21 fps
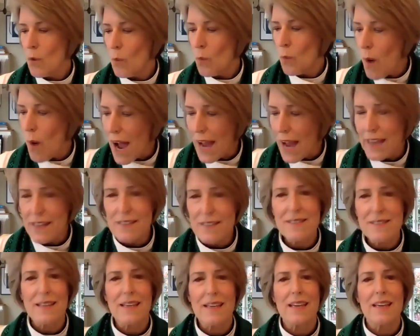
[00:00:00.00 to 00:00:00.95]

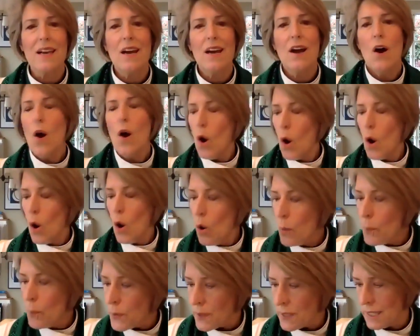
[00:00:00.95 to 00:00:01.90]
wisely,
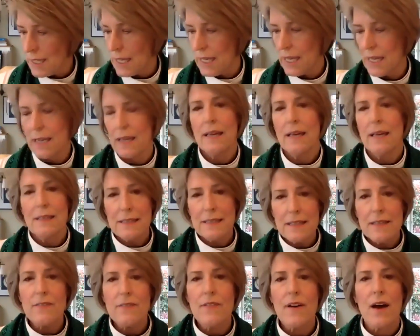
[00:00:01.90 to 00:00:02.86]
openly
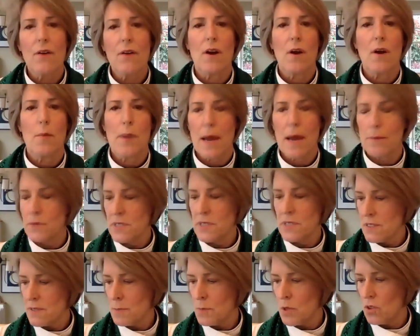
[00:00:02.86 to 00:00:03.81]
live out our
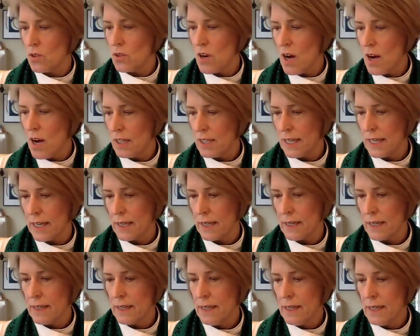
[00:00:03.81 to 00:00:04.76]
baptismal calling
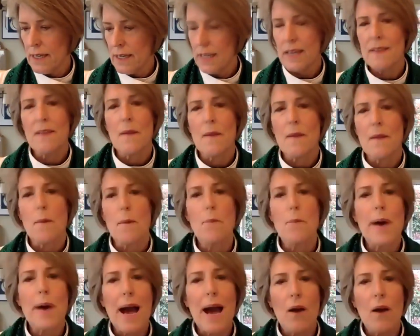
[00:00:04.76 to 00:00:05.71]
in the
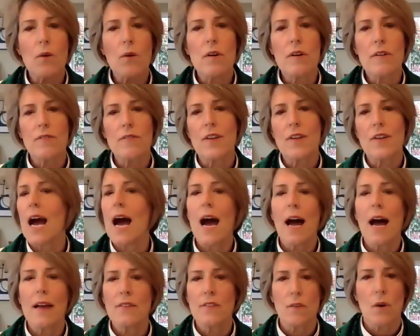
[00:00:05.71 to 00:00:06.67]
power of
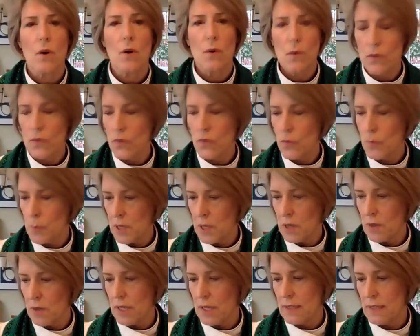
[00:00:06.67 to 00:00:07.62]
God's own
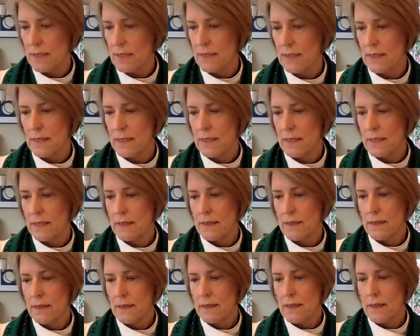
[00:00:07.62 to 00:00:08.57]
spirit,
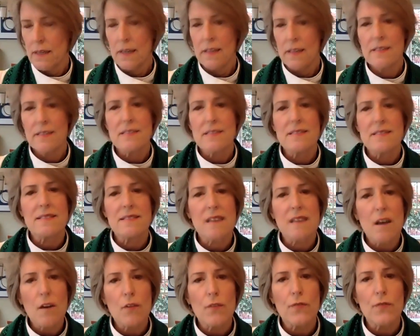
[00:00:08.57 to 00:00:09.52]
in the
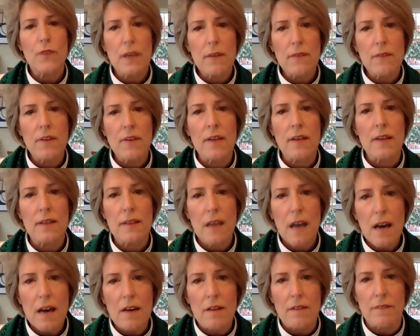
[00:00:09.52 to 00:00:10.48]
self giving
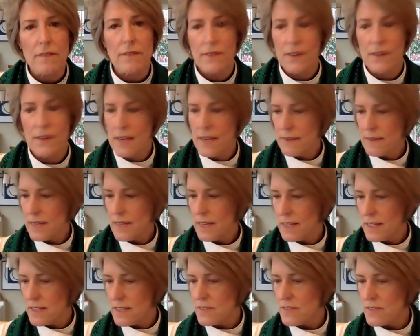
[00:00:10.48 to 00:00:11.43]
love that
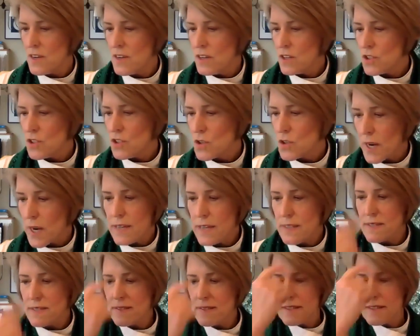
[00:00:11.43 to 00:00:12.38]
is
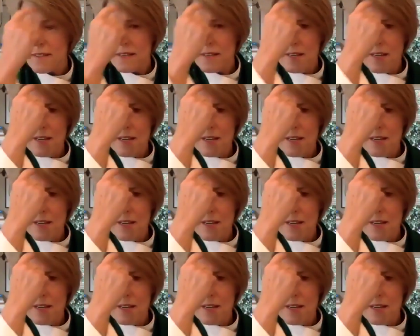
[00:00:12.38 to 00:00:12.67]
traced